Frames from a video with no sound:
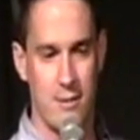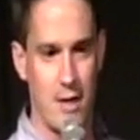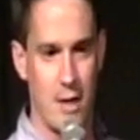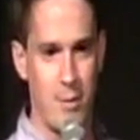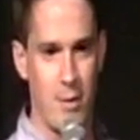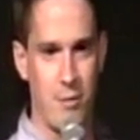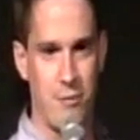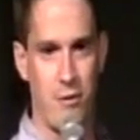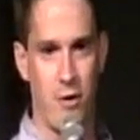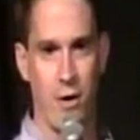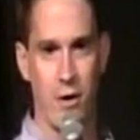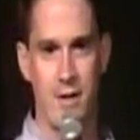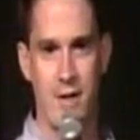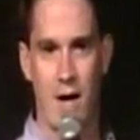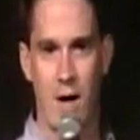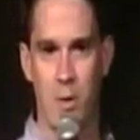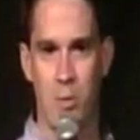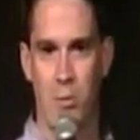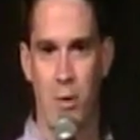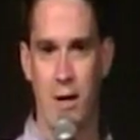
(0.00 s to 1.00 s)
They'd be falling
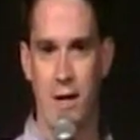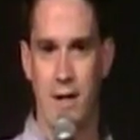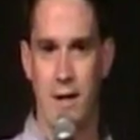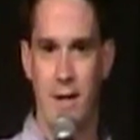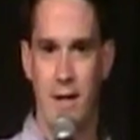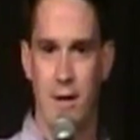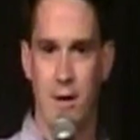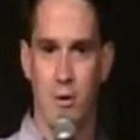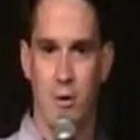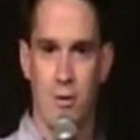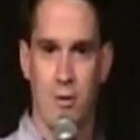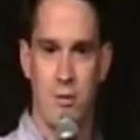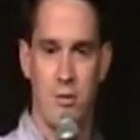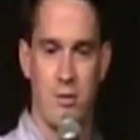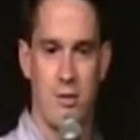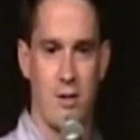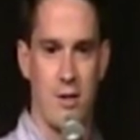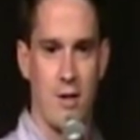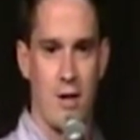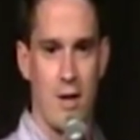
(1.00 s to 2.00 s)
down, breaking
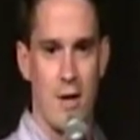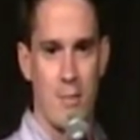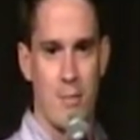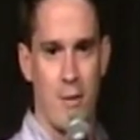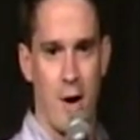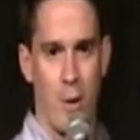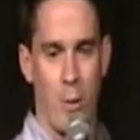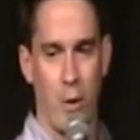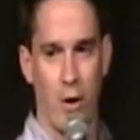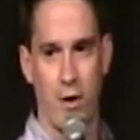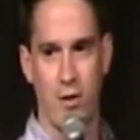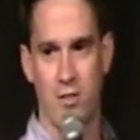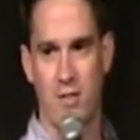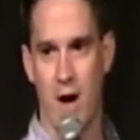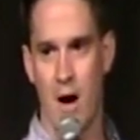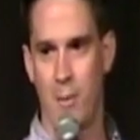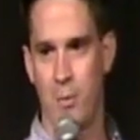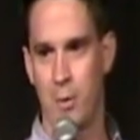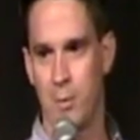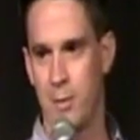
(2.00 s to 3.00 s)
heels. My workers'
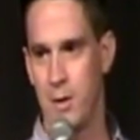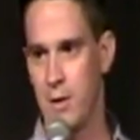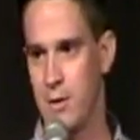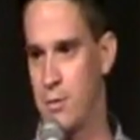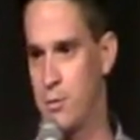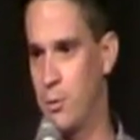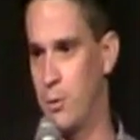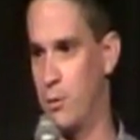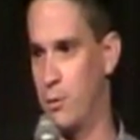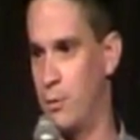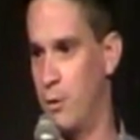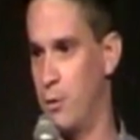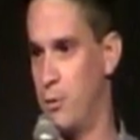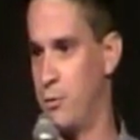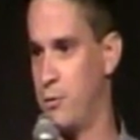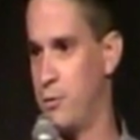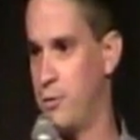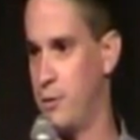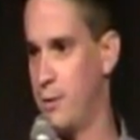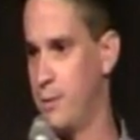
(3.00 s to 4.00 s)
comp would be through the
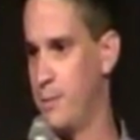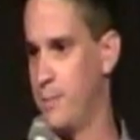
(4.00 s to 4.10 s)
roof.